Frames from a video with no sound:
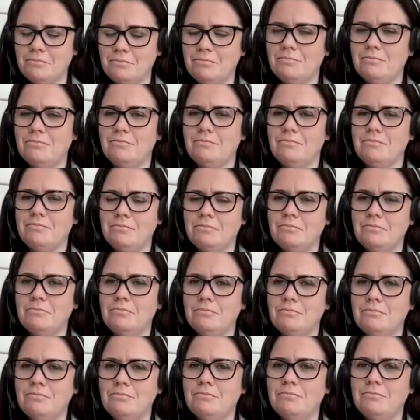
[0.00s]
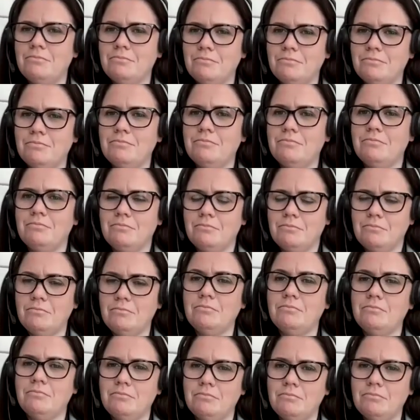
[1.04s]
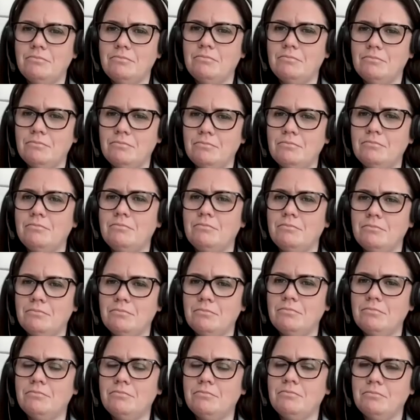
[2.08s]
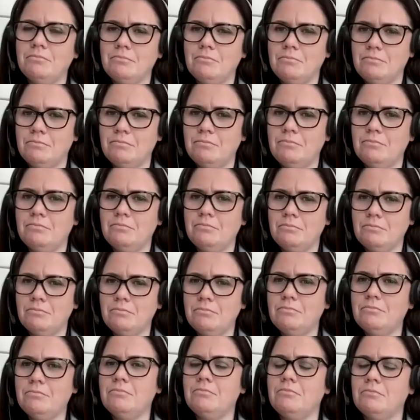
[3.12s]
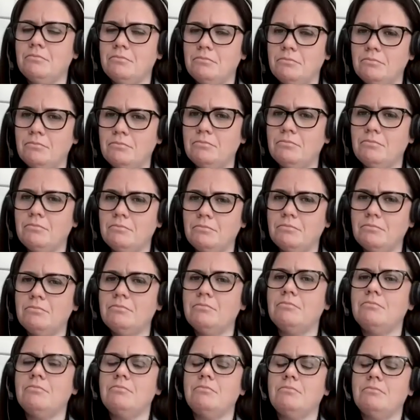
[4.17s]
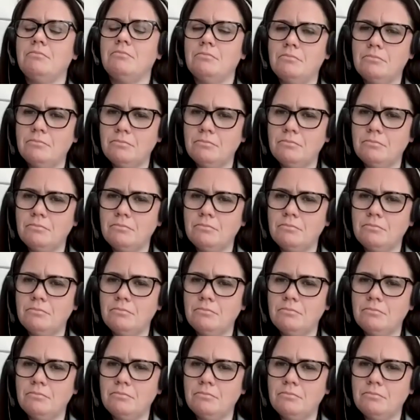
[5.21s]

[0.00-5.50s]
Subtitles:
(not speaking)